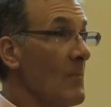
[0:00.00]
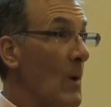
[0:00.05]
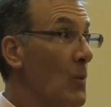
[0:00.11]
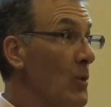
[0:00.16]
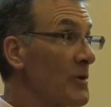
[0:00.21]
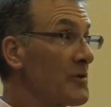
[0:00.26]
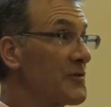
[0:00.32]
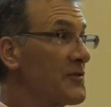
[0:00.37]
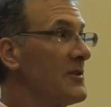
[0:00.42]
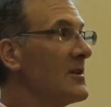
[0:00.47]

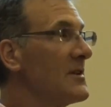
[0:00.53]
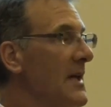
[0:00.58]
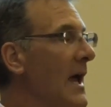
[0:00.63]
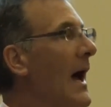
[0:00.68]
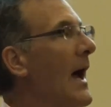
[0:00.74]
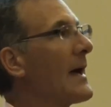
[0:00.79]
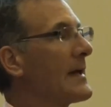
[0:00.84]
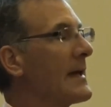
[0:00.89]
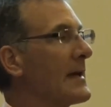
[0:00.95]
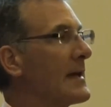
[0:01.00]
we're still
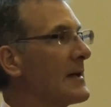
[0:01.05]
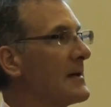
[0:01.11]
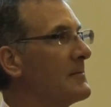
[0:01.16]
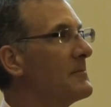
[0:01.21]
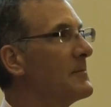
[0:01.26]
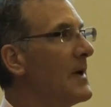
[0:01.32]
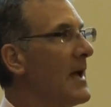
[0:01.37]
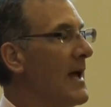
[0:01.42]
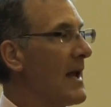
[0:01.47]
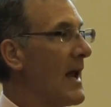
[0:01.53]
yakking,
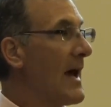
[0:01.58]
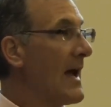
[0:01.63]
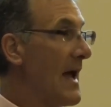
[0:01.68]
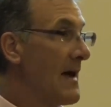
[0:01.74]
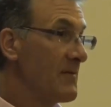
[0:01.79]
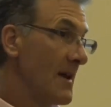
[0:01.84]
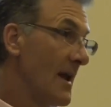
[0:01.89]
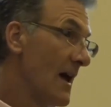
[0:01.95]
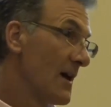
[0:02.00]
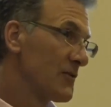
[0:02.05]
and I
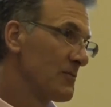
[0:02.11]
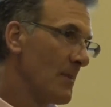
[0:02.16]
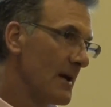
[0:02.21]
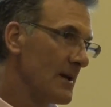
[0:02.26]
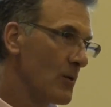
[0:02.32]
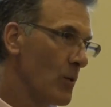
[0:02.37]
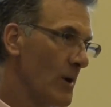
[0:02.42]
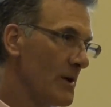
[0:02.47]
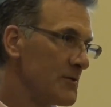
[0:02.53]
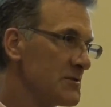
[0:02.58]
haven't asked my
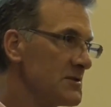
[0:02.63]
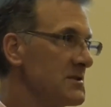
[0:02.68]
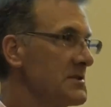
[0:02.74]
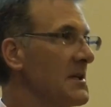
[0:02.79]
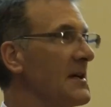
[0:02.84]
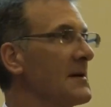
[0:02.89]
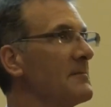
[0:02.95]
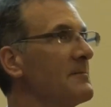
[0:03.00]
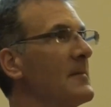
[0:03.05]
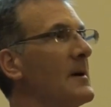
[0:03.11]
question
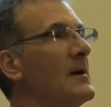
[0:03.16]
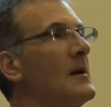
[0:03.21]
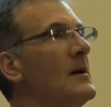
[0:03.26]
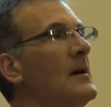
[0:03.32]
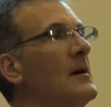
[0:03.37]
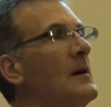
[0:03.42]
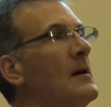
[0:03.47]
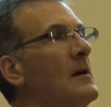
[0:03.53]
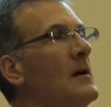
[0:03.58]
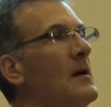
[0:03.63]
yet.
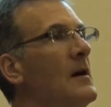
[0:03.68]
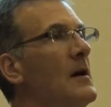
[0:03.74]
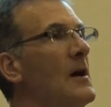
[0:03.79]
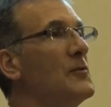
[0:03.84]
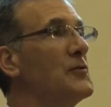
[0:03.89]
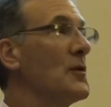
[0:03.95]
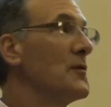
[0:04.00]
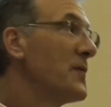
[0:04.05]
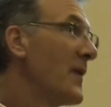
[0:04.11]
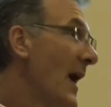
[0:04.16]

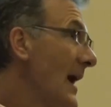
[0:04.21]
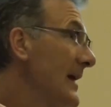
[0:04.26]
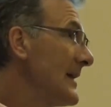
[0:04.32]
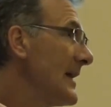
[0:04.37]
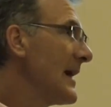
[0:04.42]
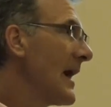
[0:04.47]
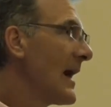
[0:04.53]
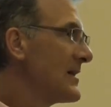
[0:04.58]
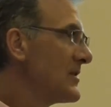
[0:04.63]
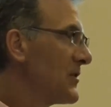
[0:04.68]
So
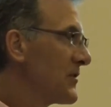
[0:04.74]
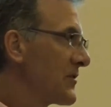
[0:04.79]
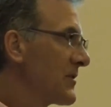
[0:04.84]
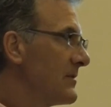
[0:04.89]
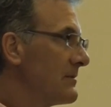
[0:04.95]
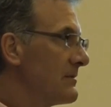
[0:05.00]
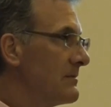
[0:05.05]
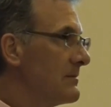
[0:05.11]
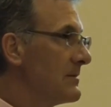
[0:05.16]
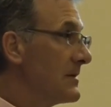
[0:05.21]
finally, I just
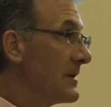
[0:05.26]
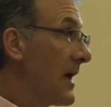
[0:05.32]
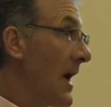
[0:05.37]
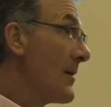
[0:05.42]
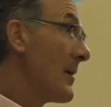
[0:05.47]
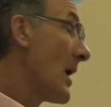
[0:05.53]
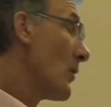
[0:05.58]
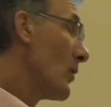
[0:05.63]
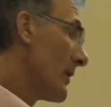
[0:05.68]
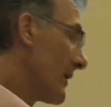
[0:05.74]

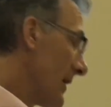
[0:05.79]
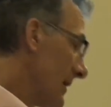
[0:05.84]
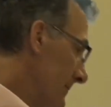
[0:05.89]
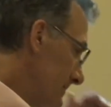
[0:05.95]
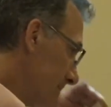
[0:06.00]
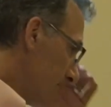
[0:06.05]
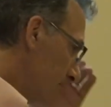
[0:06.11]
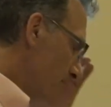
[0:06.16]
came out with it.